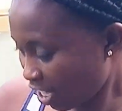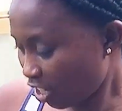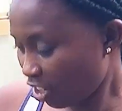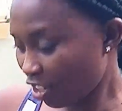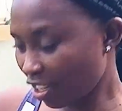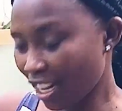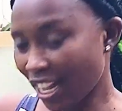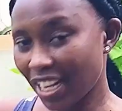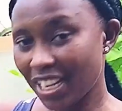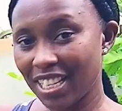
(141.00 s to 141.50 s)

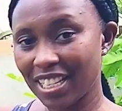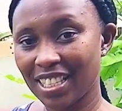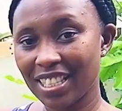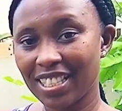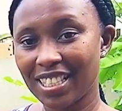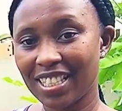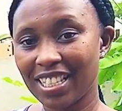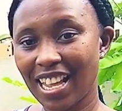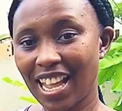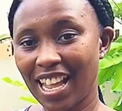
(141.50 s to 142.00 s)
Look at this
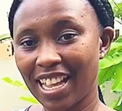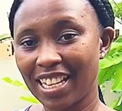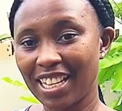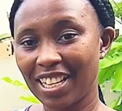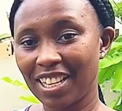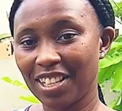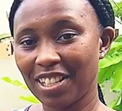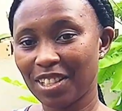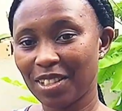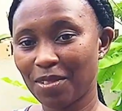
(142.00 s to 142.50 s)
tiny
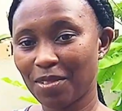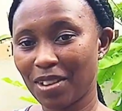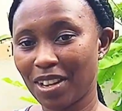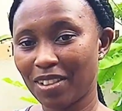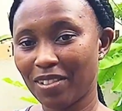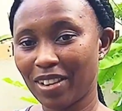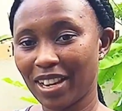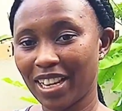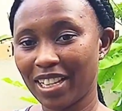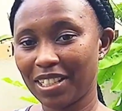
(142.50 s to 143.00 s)
little one
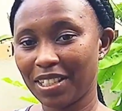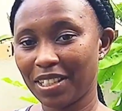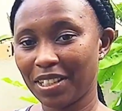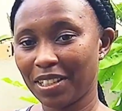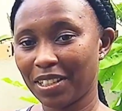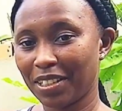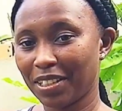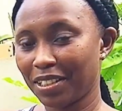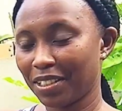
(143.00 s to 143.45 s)
right here.